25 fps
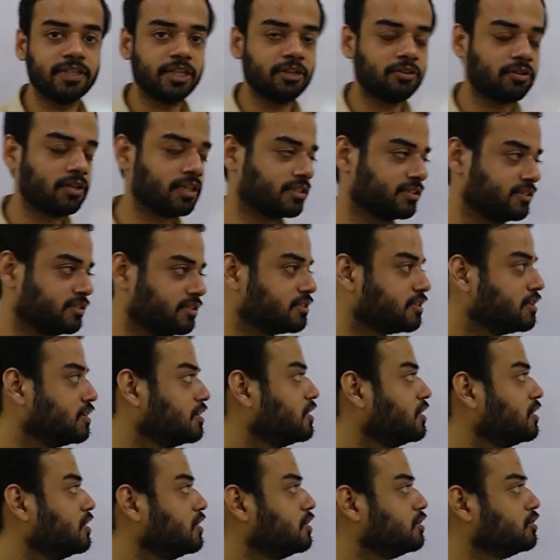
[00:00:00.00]
video lecture.
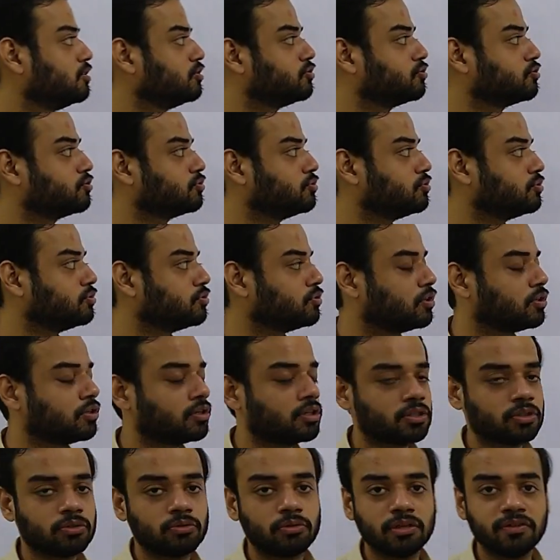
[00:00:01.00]

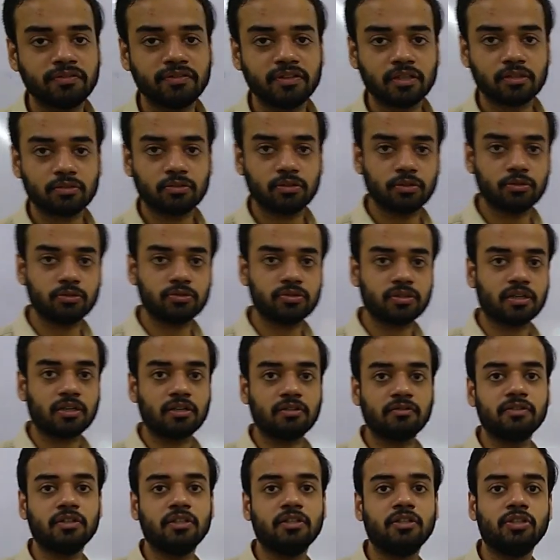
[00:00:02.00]
So today we are going to start
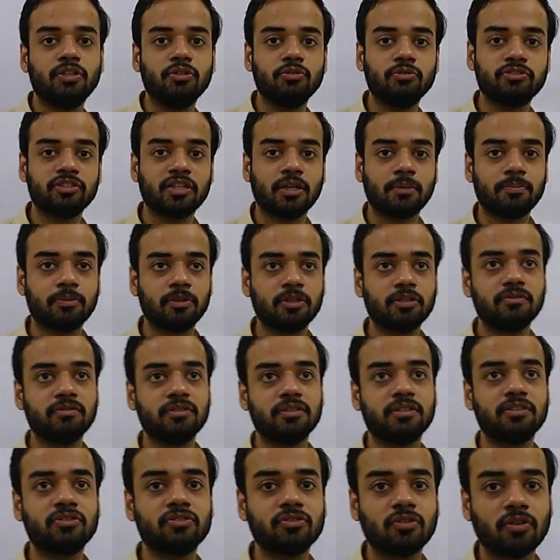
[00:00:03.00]
with a new chapter
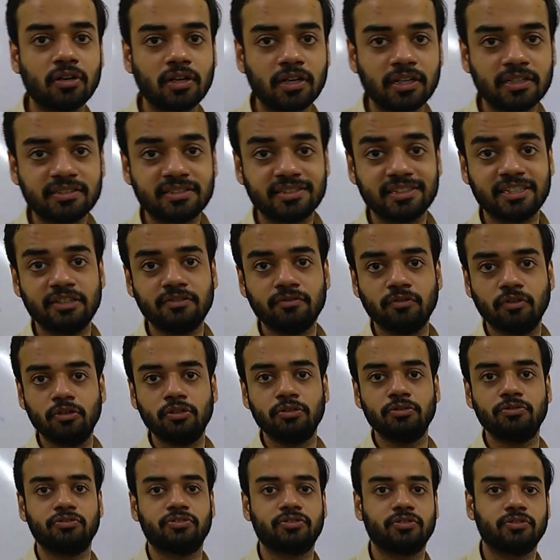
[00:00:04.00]
which is called as
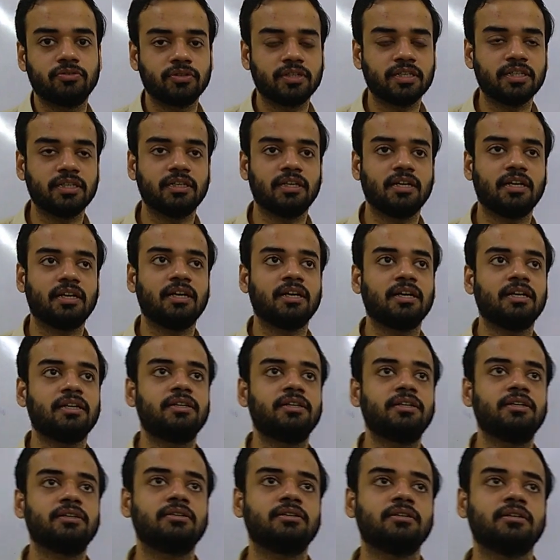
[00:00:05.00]
evolution. Okay,
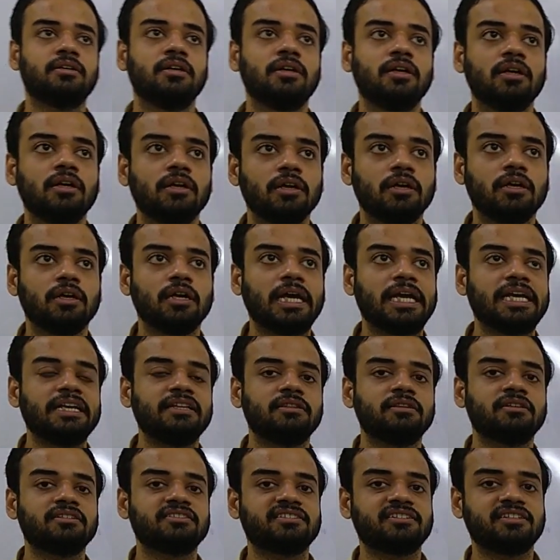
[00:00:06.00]
and
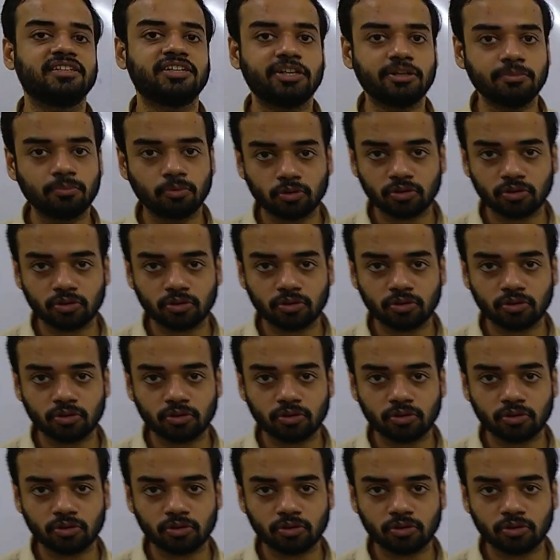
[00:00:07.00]
in the state